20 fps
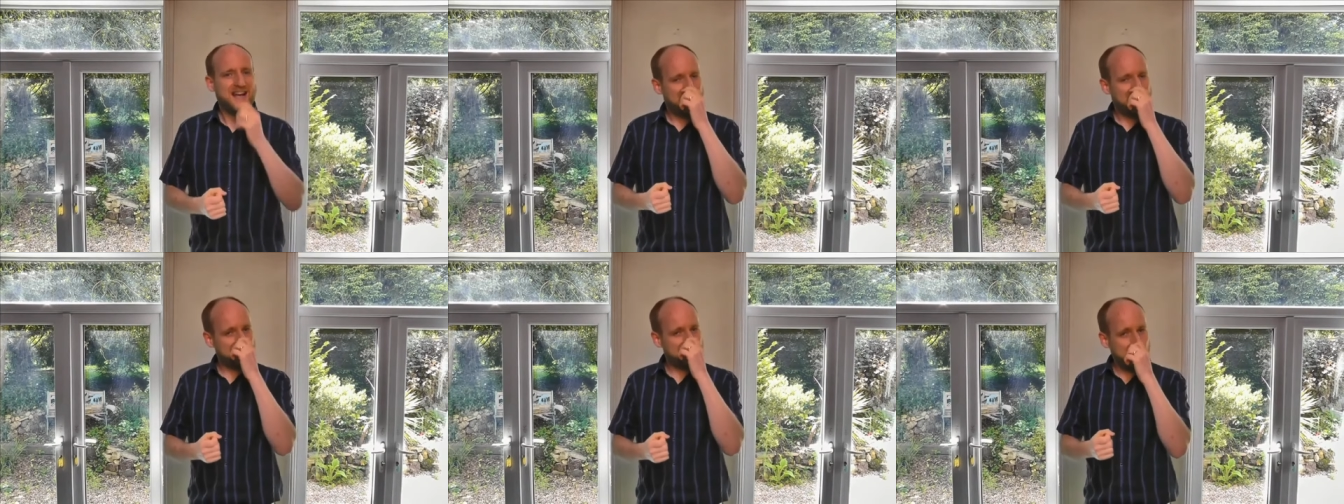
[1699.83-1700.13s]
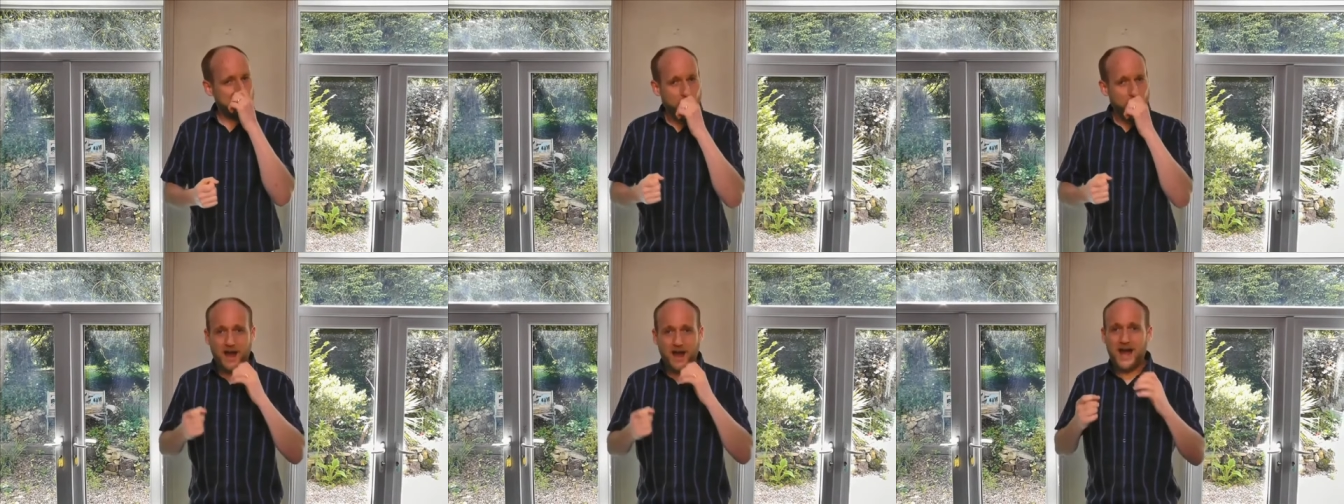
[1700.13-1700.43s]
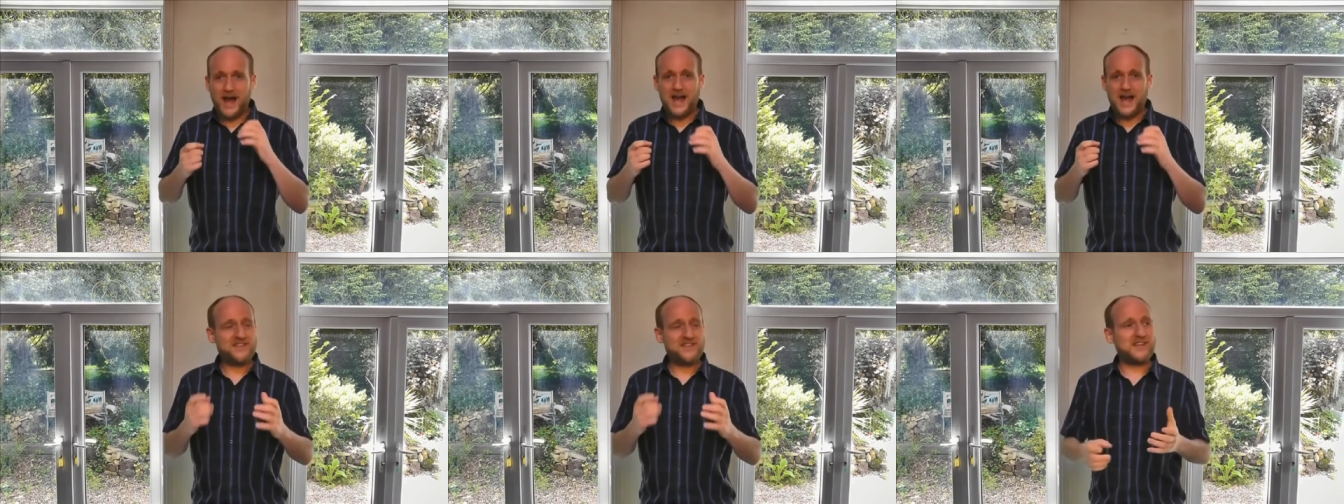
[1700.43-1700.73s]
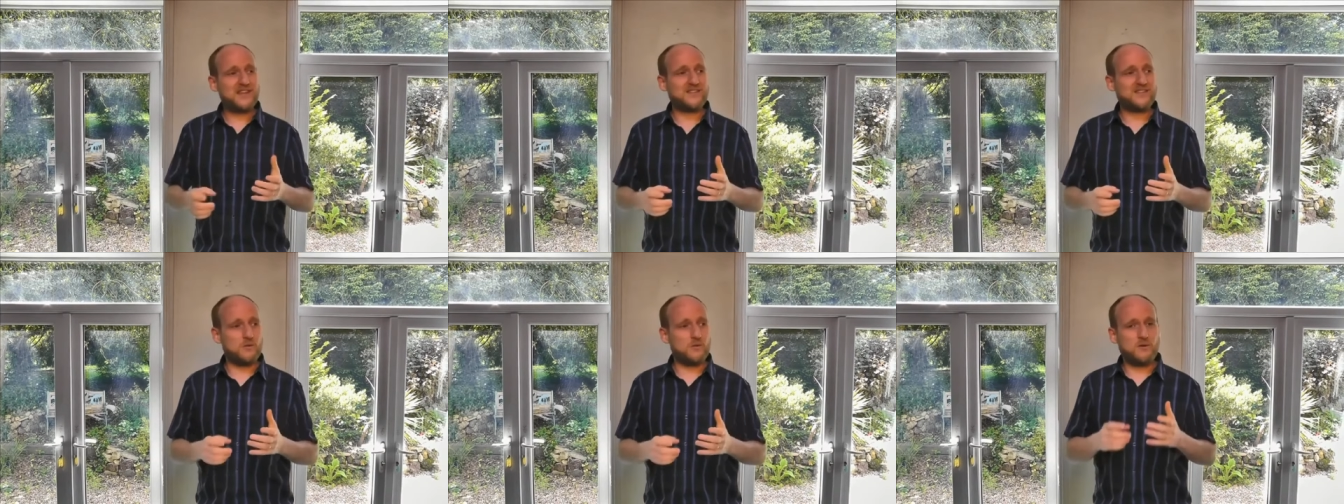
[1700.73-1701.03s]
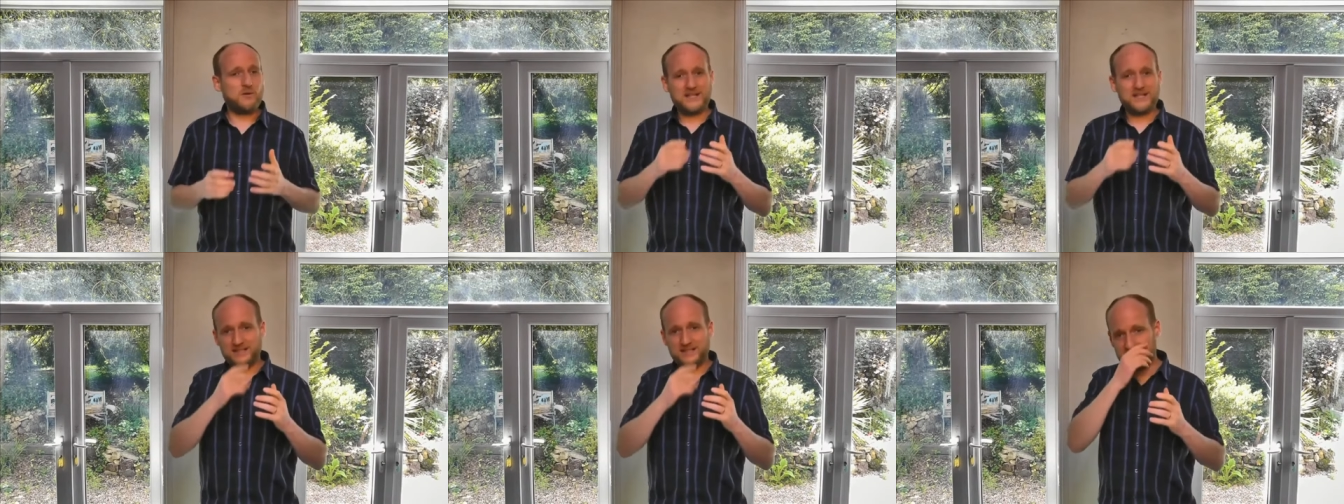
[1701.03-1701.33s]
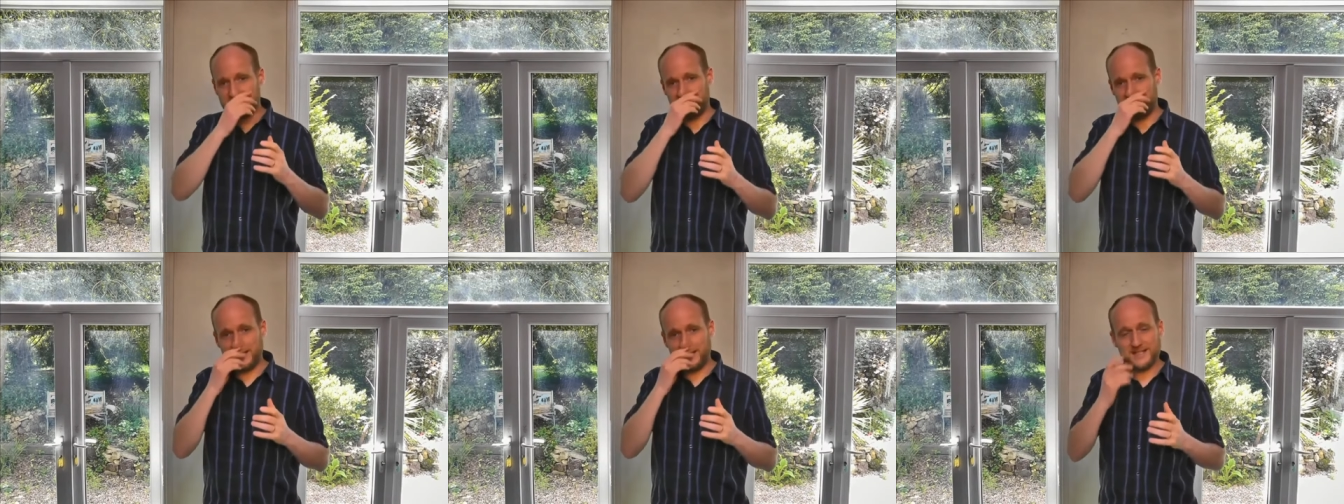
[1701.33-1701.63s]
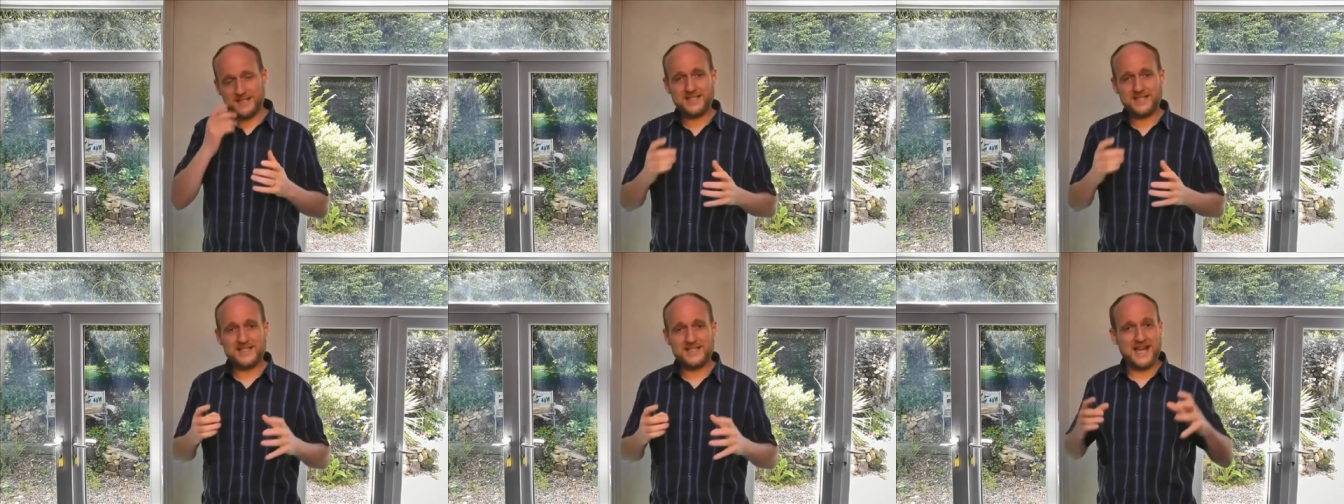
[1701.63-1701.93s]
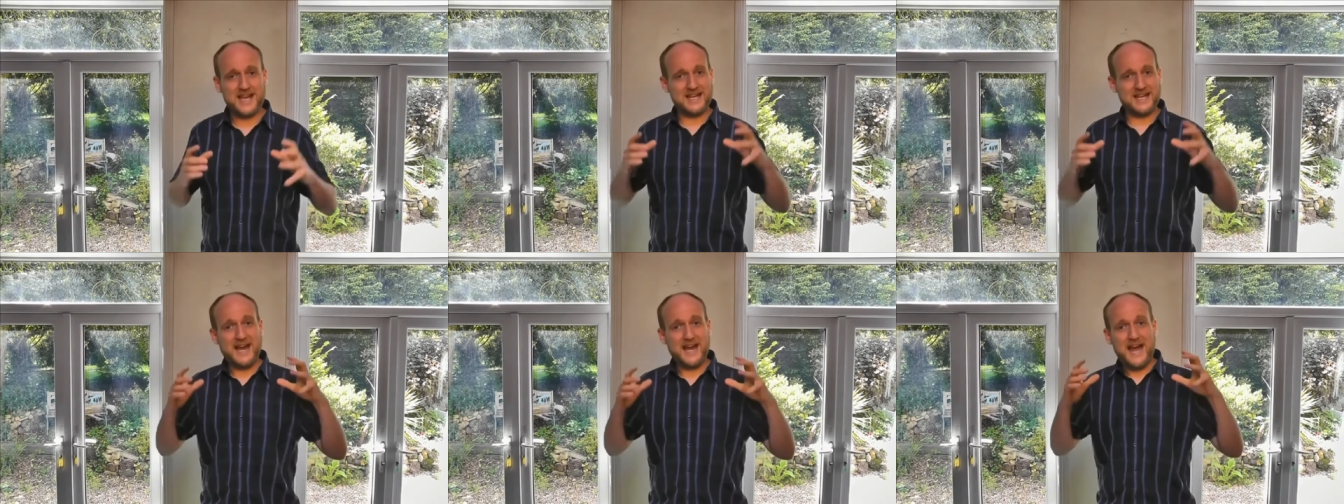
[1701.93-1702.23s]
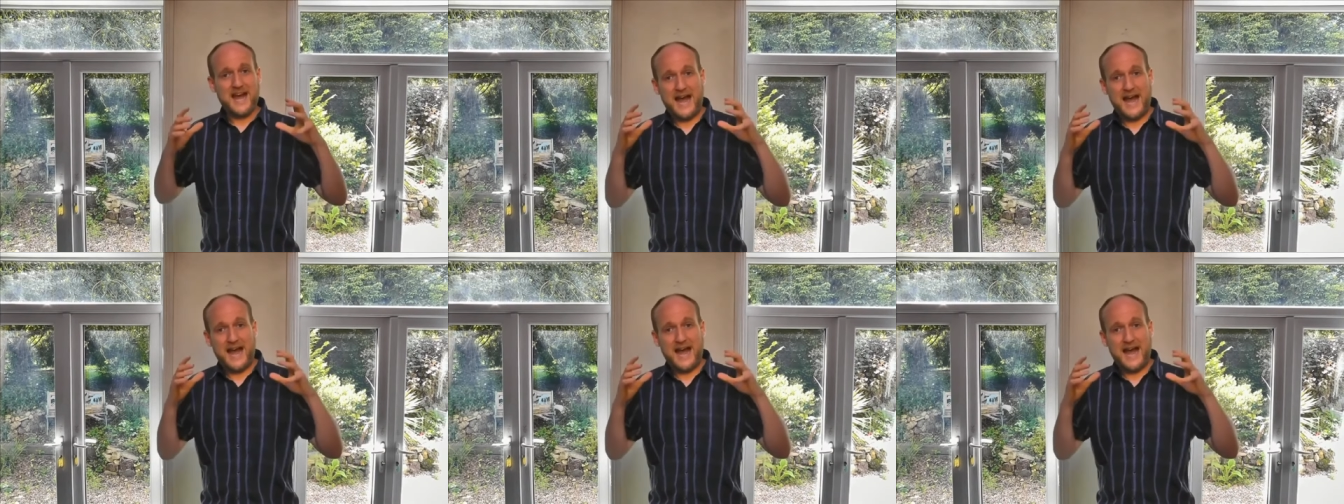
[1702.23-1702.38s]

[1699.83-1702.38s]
and you know, I think that when Jesus said,